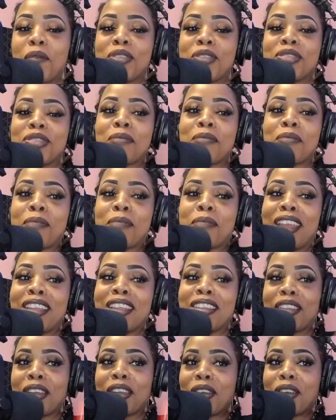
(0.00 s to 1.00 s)
the
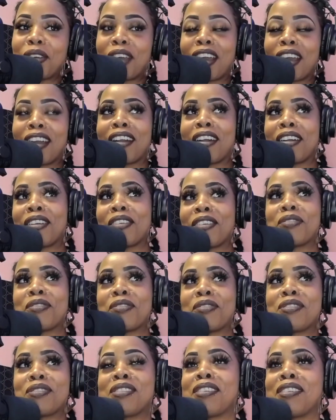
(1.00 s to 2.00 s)
men,
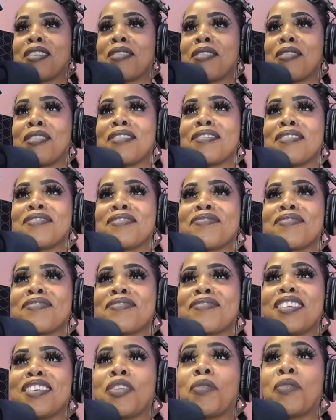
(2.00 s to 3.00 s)
the
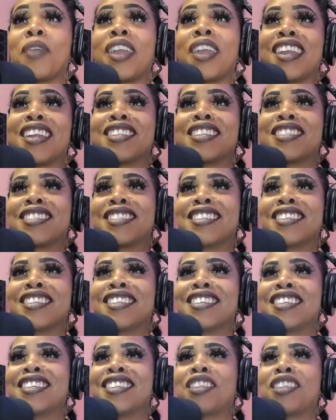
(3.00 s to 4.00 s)
wigs, the